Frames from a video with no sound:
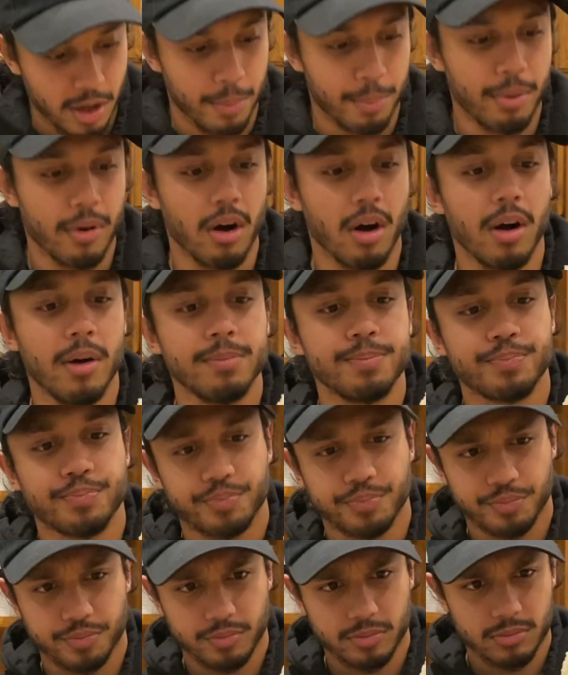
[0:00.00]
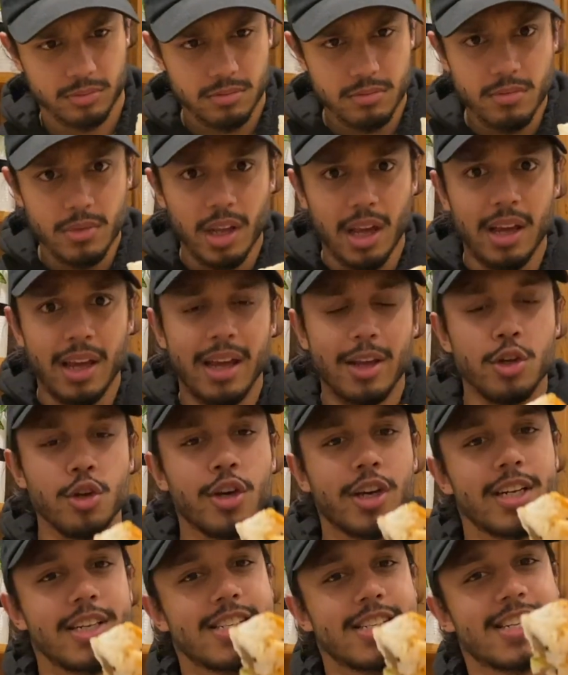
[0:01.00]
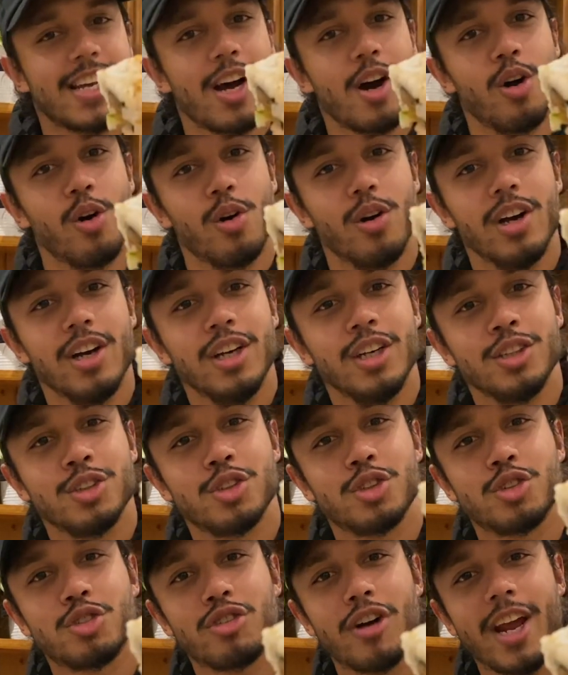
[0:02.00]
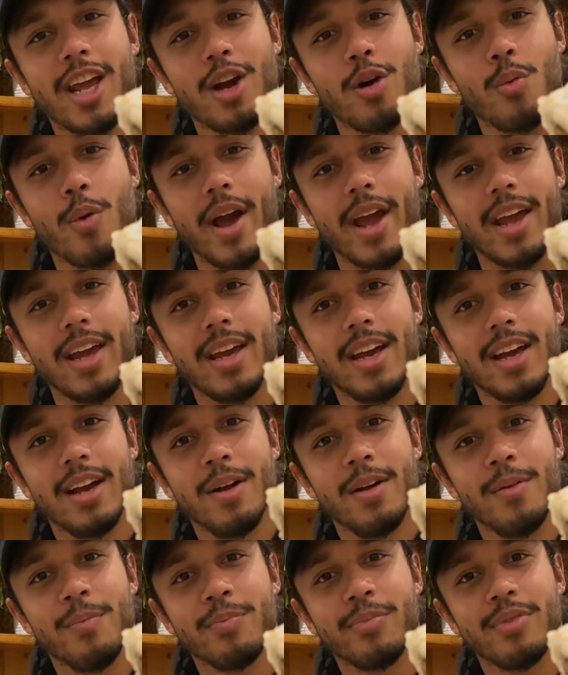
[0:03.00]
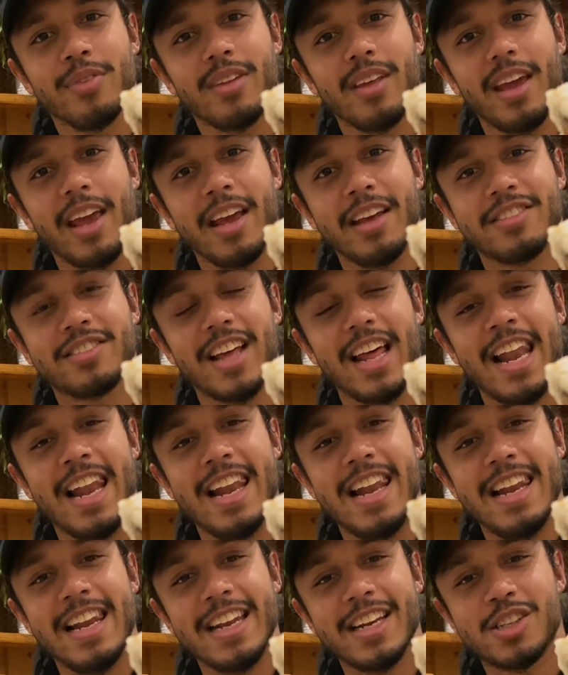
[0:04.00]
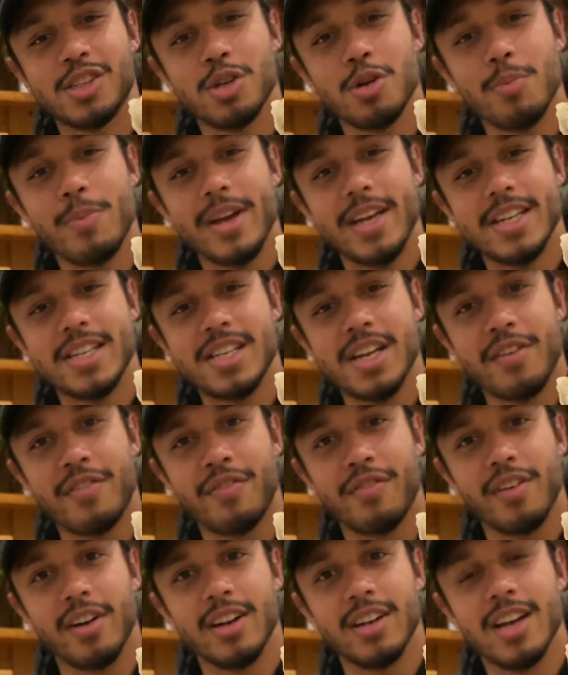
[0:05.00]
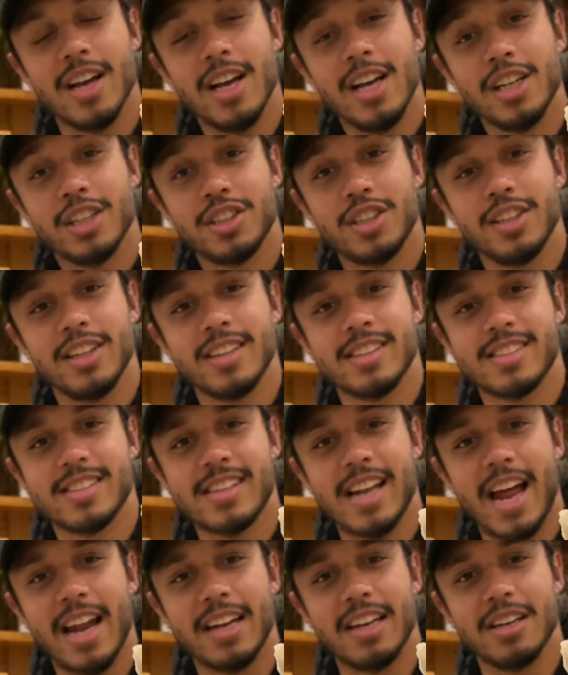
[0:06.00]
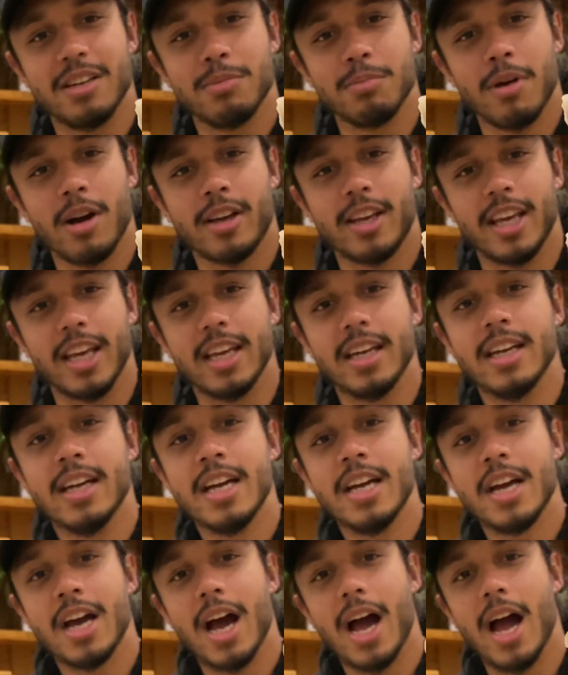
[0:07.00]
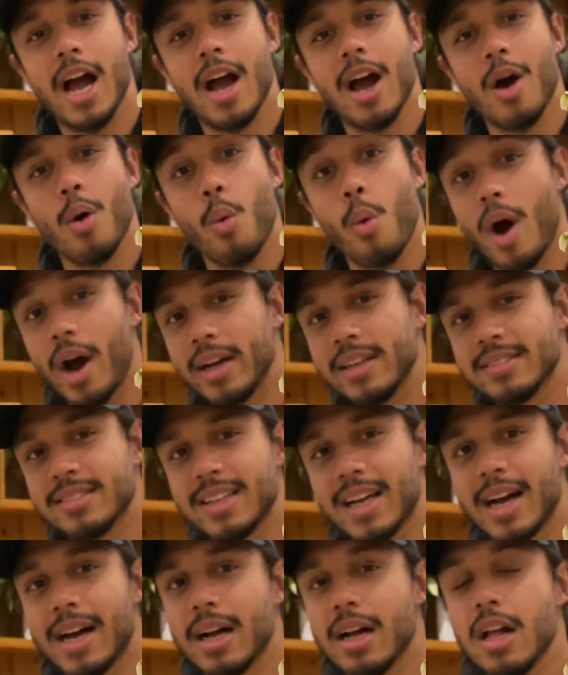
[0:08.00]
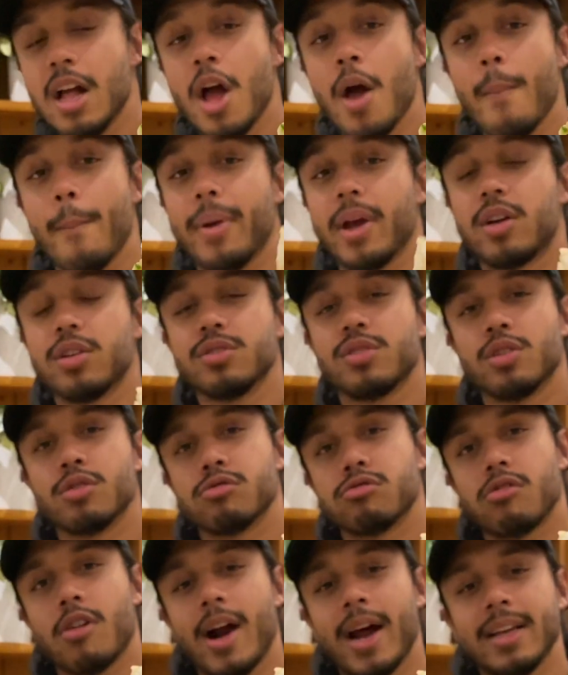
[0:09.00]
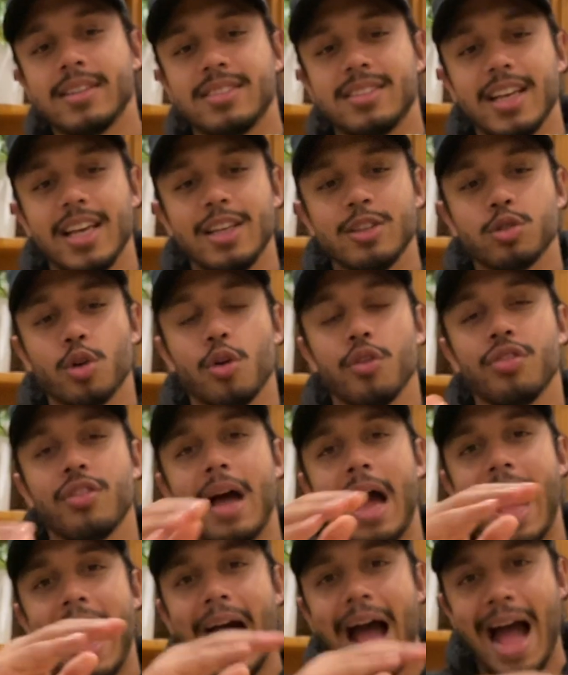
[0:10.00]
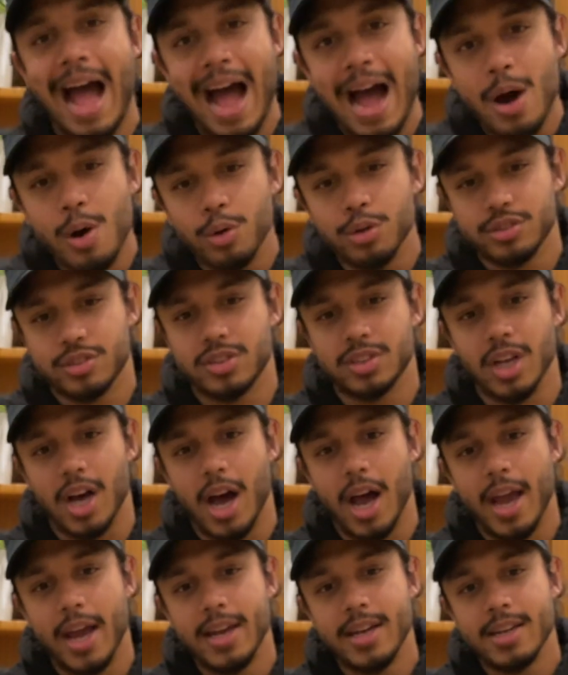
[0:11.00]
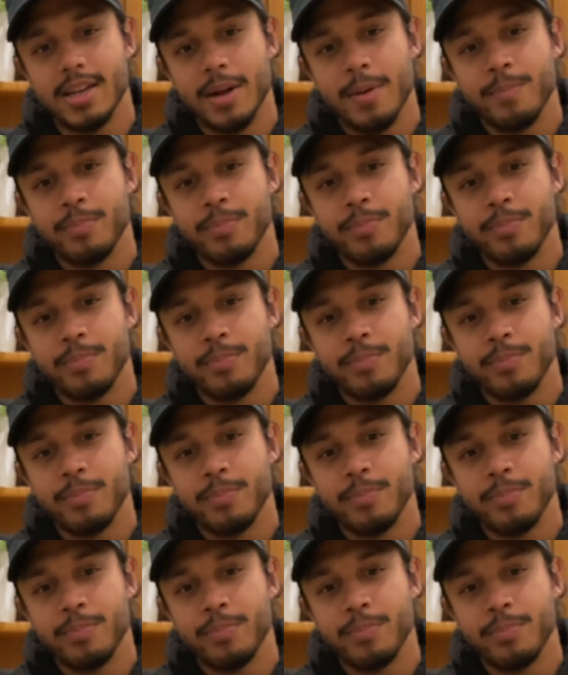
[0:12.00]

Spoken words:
apart, you can tell straight away it's a little bit different to the standard maki. Why is that? Because the rice is on the outside